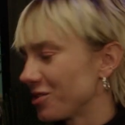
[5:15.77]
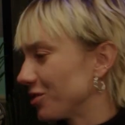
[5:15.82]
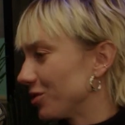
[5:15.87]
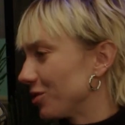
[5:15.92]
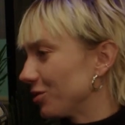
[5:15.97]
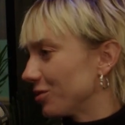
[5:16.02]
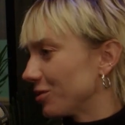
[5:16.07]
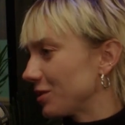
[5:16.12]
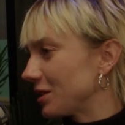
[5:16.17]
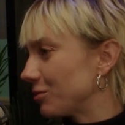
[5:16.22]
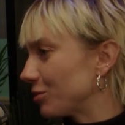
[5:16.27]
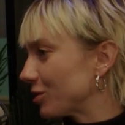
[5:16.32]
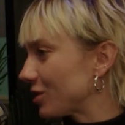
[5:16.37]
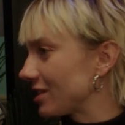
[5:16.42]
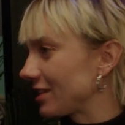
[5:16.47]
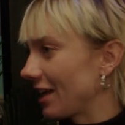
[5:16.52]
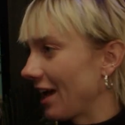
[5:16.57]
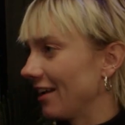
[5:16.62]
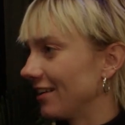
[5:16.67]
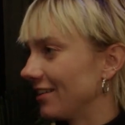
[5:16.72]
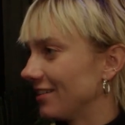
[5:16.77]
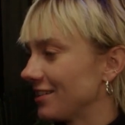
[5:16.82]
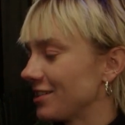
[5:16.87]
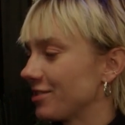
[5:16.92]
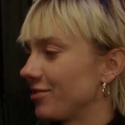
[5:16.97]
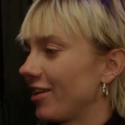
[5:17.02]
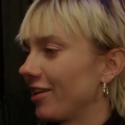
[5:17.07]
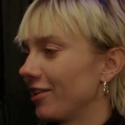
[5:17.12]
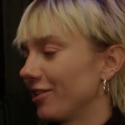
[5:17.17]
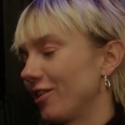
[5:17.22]
We would stand in these
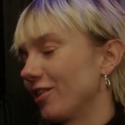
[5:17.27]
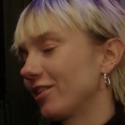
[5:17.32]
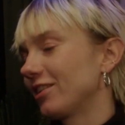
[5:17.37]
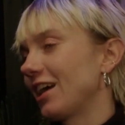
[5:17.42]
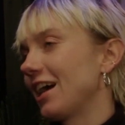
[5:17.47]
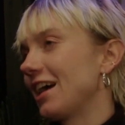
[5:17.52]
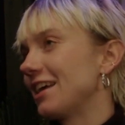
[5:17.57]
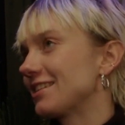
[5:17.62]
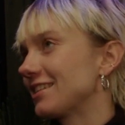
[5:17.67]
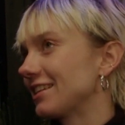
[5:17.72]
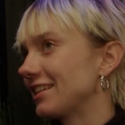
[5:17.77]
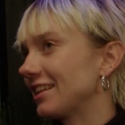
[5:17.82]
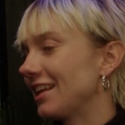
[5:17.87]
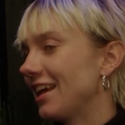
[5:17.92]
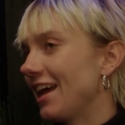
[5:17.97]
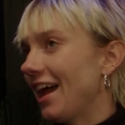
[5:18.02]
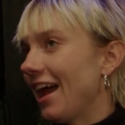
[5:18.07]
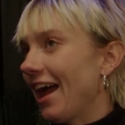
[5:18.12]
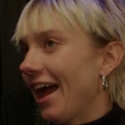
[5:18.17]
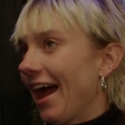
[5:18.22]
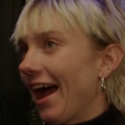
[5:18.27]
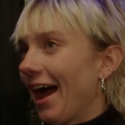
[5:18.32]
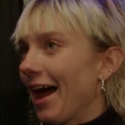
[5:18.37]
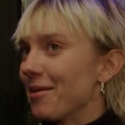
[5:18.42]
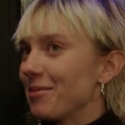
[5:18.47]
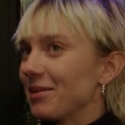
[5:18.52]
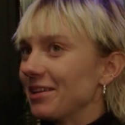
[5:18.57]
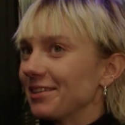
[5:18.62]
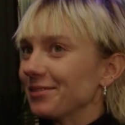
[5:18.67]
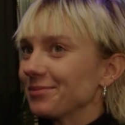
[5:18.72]
very long lines, and I
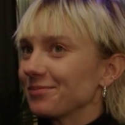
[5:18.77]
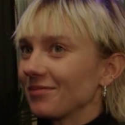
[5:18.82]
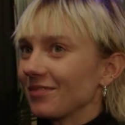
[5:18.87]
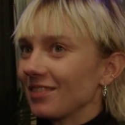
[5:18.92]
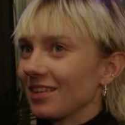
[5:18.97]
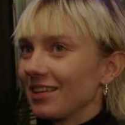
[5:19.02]
mean,